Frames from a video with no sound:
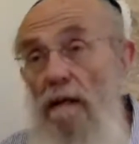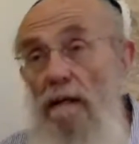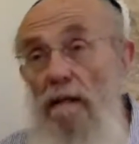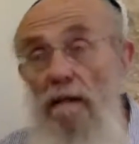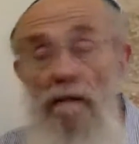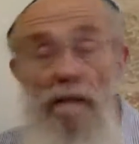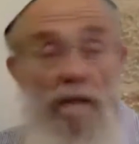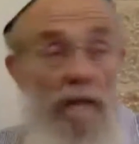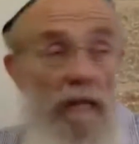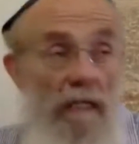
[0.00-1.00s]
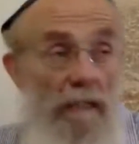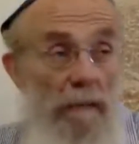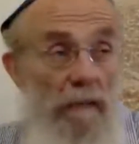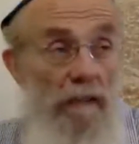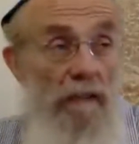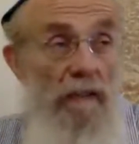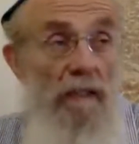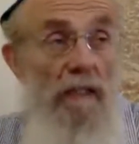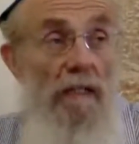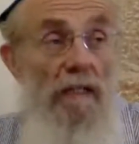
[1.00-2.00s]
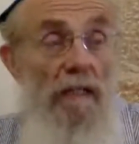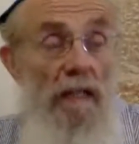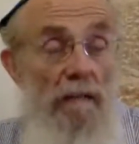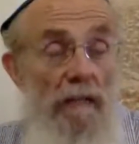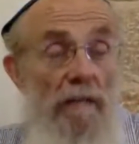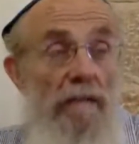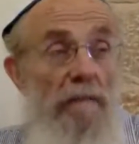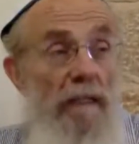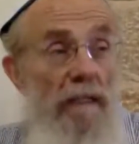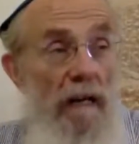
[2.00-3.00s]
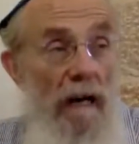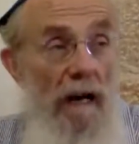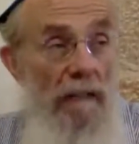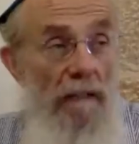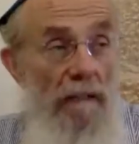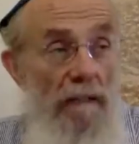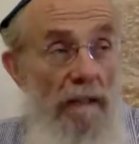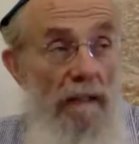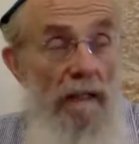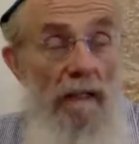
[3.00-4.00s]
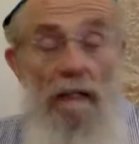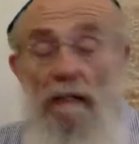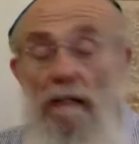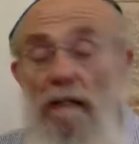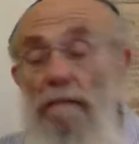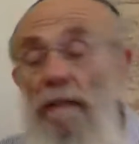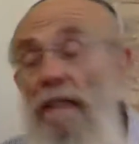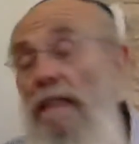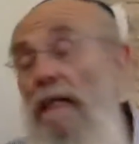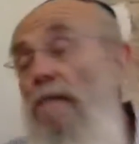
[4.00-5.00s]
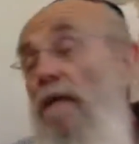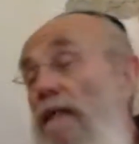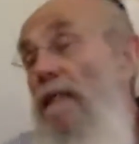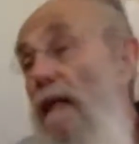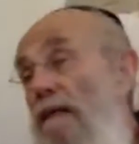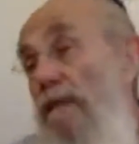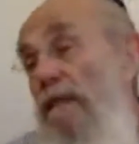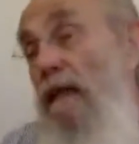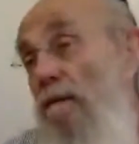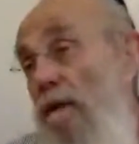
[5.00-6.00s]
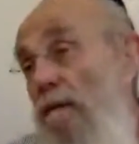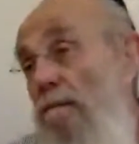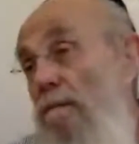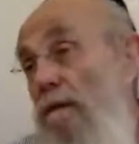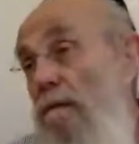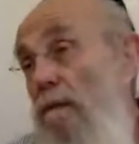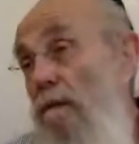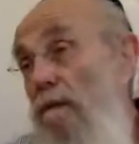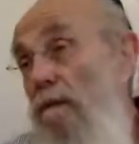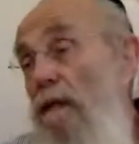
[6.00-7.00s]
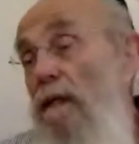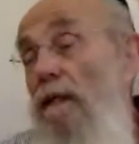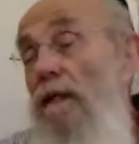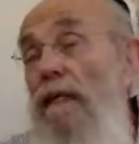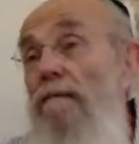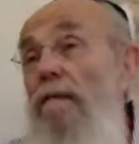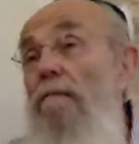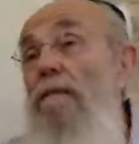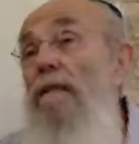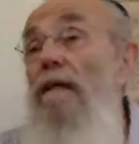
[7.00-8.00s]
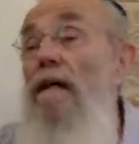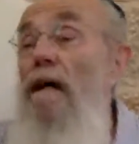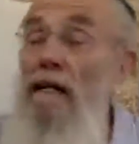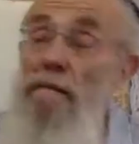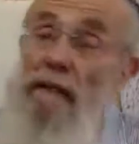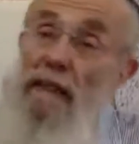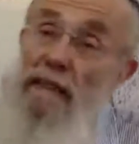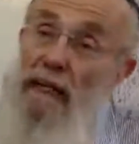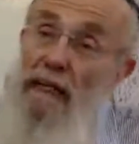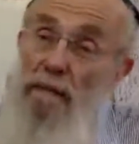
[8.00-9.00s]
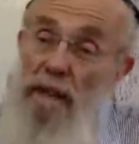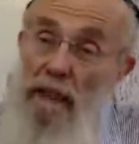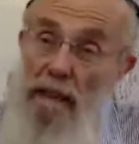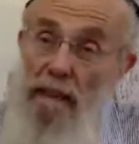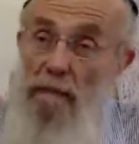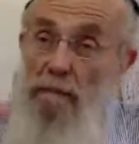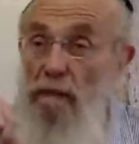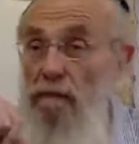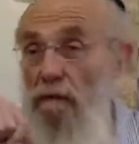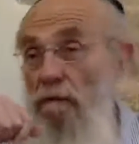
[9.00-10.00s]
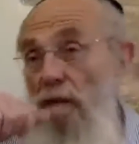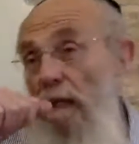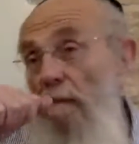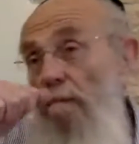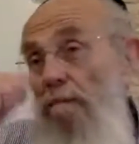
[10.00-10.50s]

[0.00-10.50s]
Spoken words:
Do you know that expression? They have something to hide. Because they want people that have something to hide, because that way they can keep controlling them.